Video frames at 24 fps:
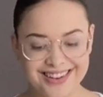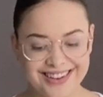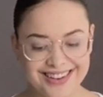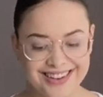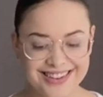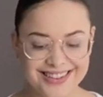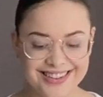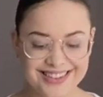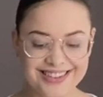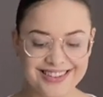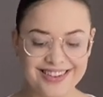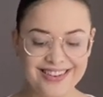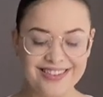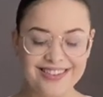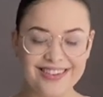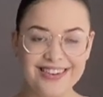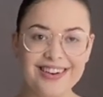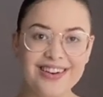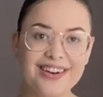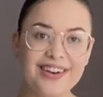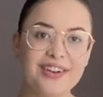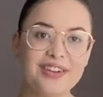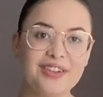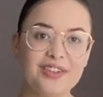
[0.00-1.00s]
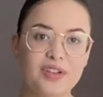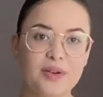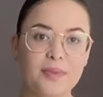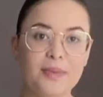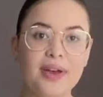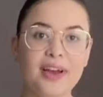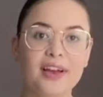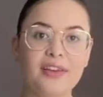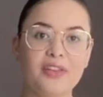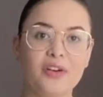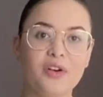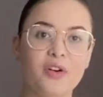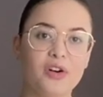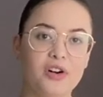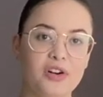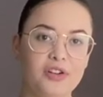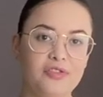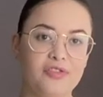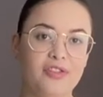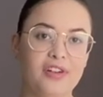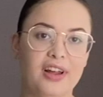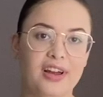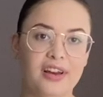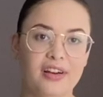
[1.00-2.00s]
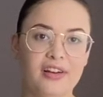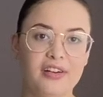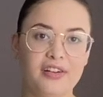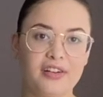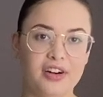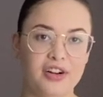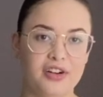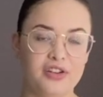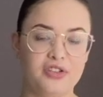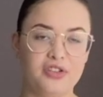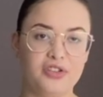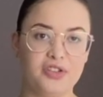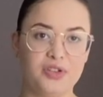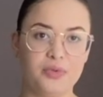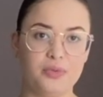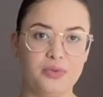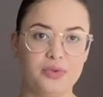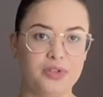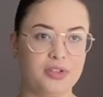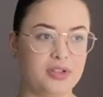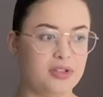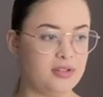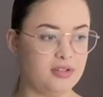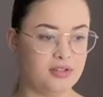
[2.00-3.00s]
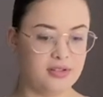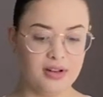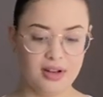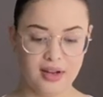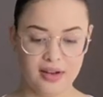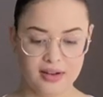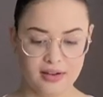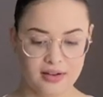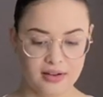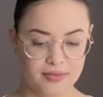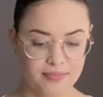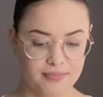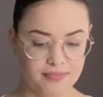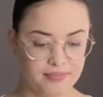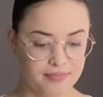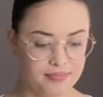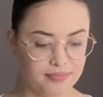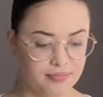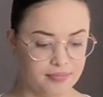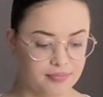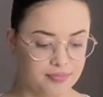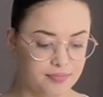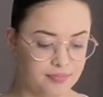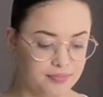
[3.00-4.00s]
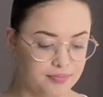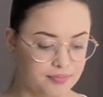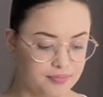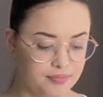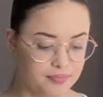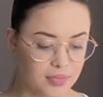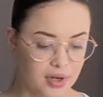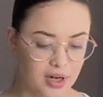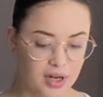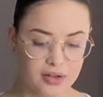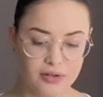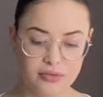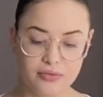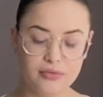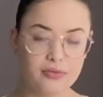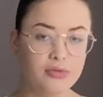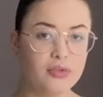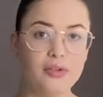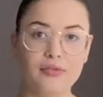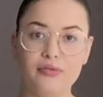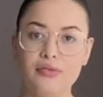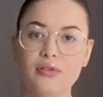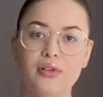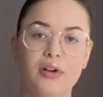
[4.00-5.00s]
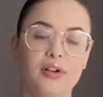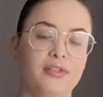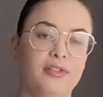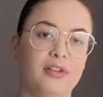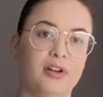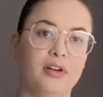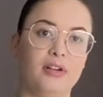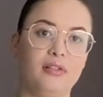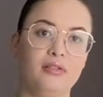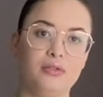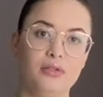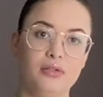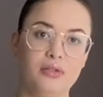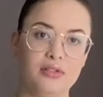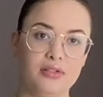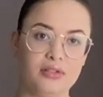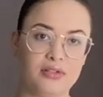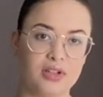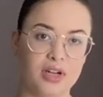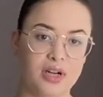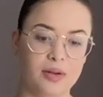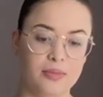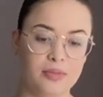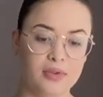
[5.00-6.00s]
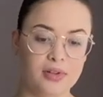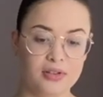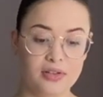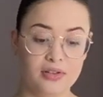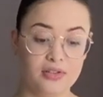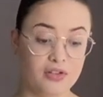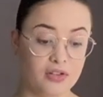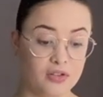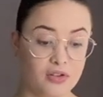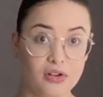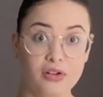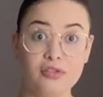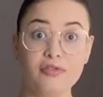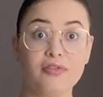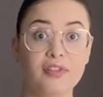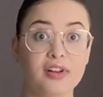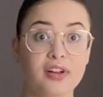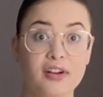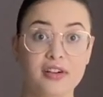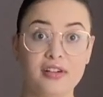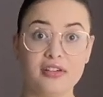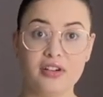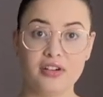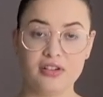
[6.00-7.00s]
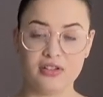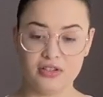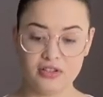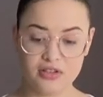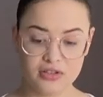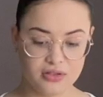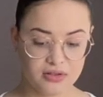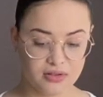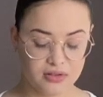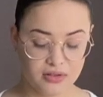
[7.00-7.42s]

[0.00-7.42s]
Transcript: So, to make the Cornflake Crunch, which is like I have no idea how you would describe this, it's a Cornflake Crunch.